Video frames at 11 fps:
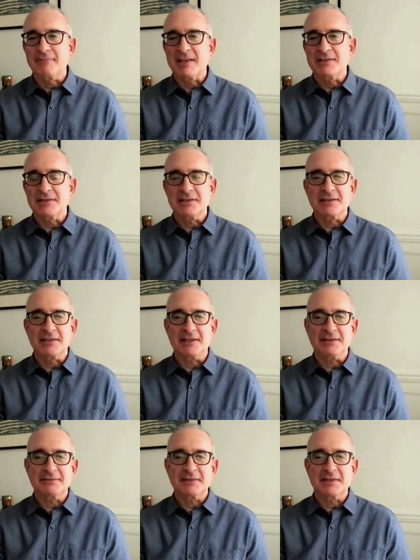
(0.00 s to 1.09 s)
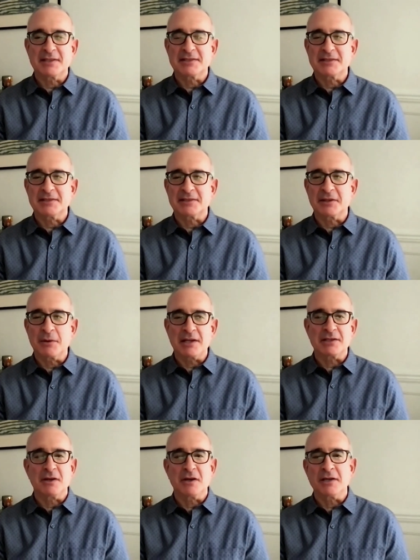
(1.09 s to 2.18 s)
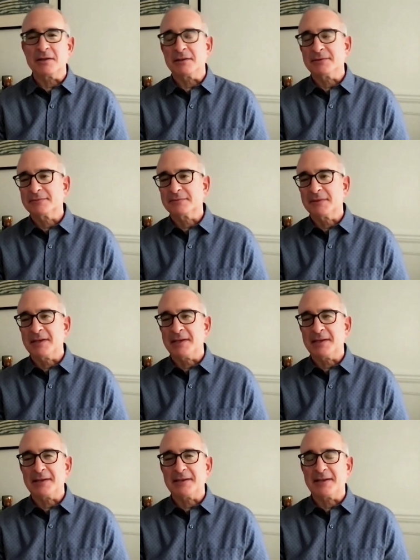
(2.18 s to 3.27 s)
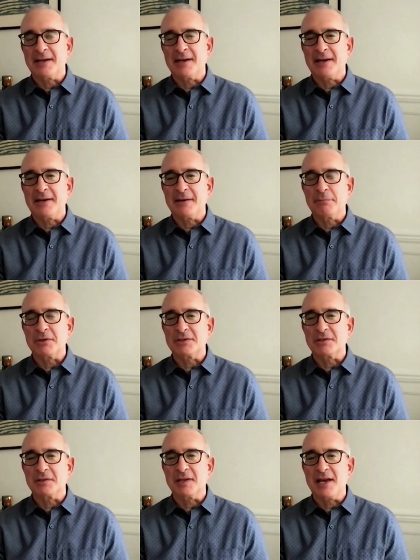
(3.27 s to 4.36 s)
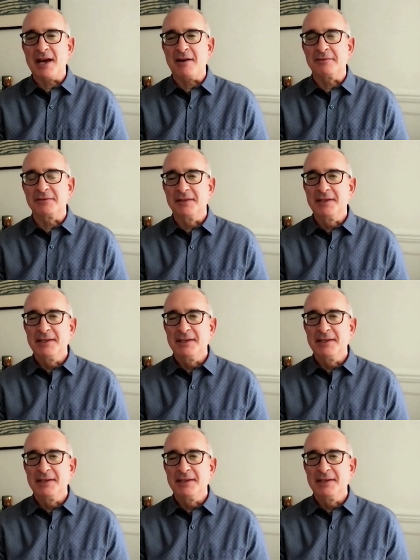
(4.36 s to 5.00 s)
It's just the greatest honor a person could have.